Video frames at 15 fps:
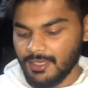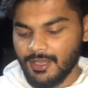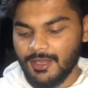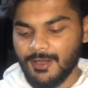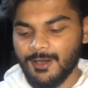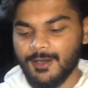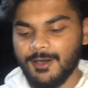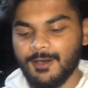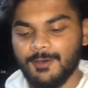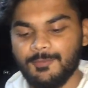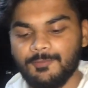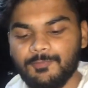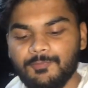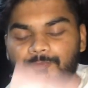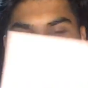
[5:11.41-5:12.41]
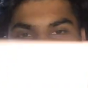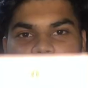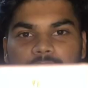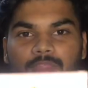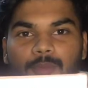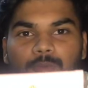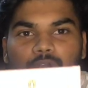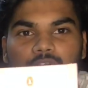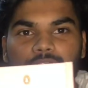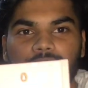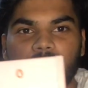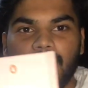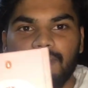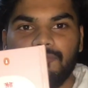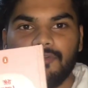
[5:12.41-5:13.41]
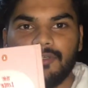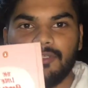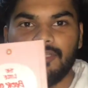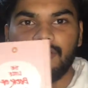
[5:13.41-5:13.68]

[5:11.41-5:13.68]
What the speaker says: Um, the Book of Comfort,